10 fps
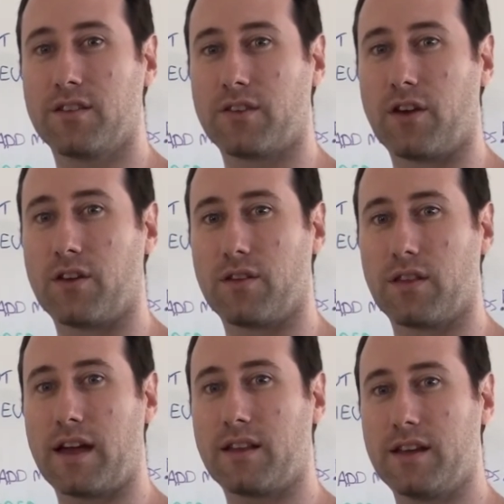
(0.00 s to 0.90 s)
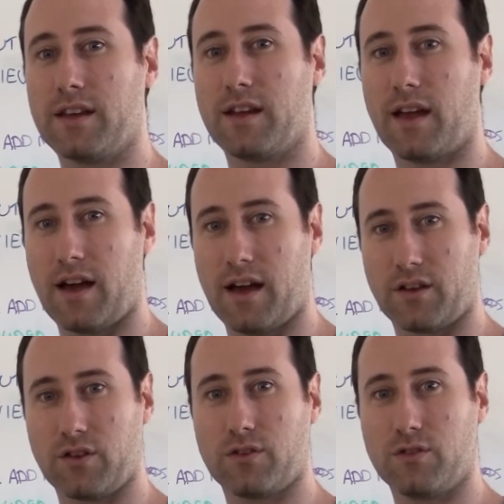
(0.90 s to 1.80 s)
So lately,
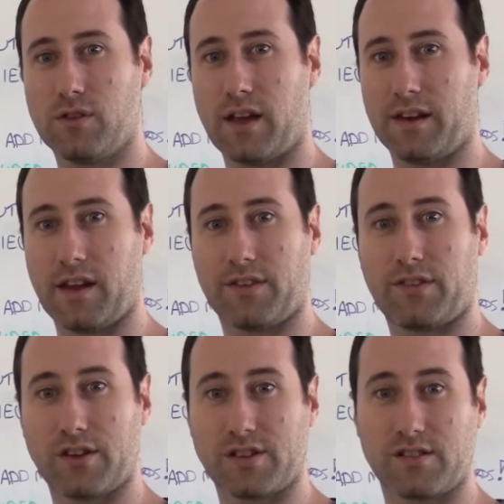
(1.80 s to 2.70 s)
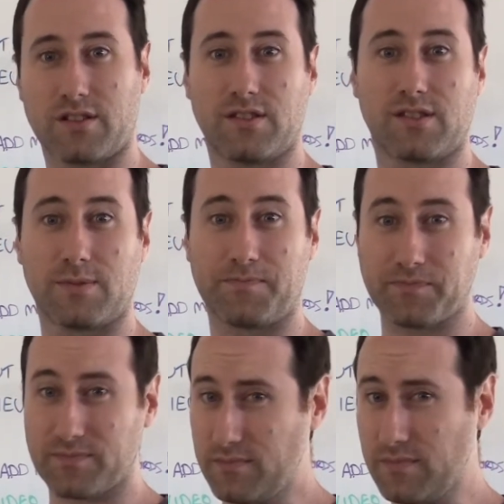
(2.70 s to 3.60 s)
Google and other search engines,
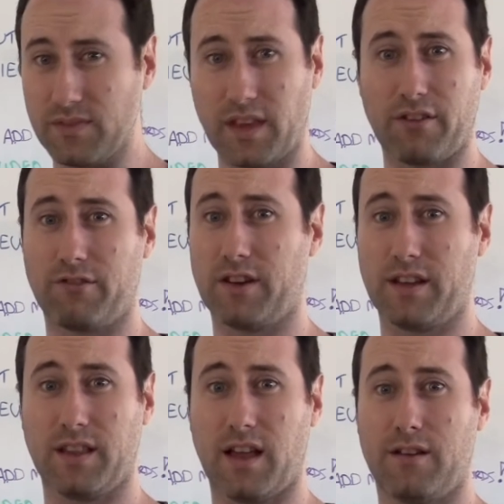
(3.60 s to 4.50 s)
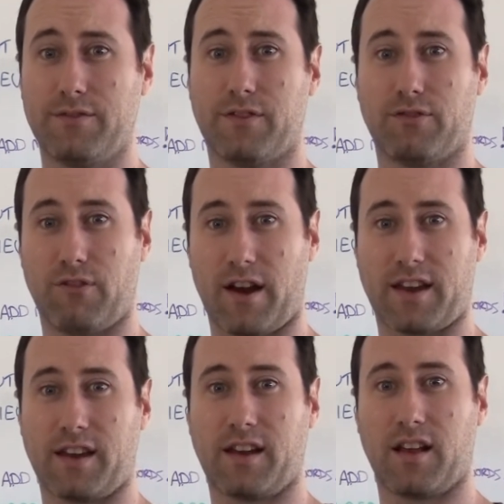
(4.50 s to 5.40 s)
they really love
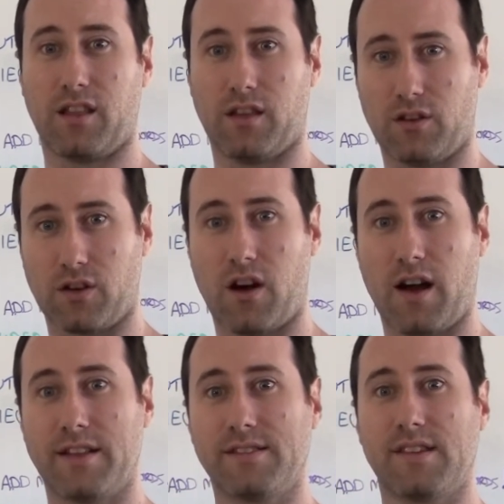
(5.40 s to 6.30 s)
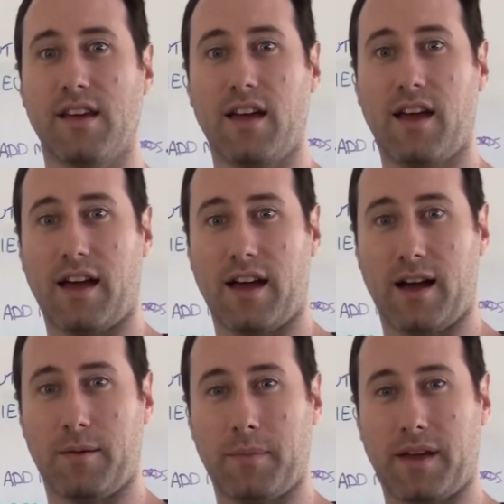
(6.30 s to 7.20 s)
ranking long guides,
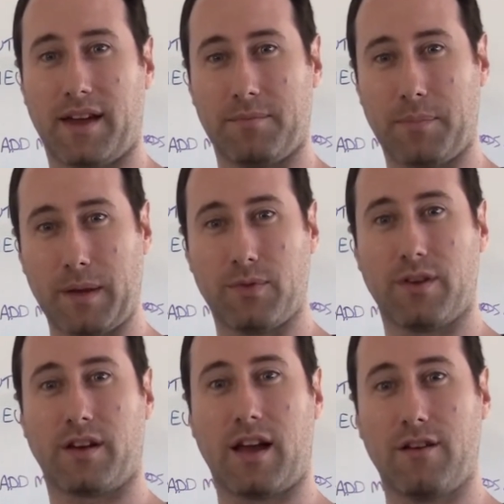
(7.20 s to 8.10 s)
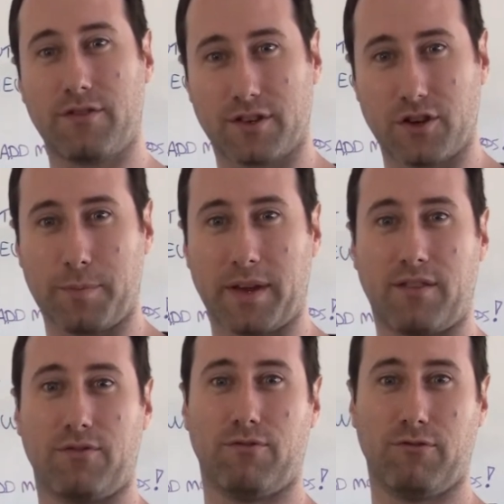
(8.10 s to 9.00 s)
and people that cover a
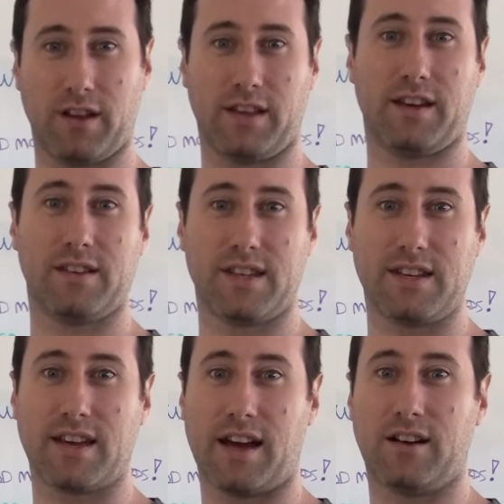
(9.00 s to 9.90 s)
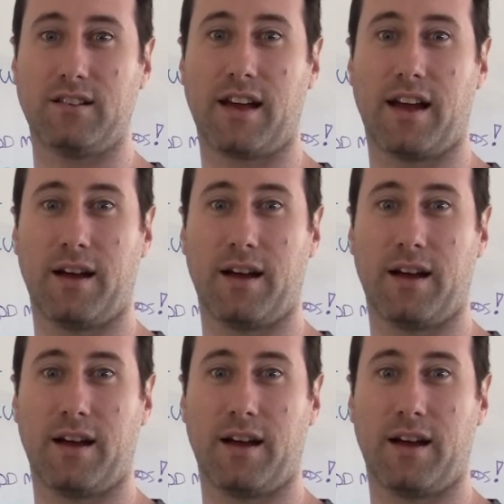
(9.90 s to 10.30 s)
topic really in detail,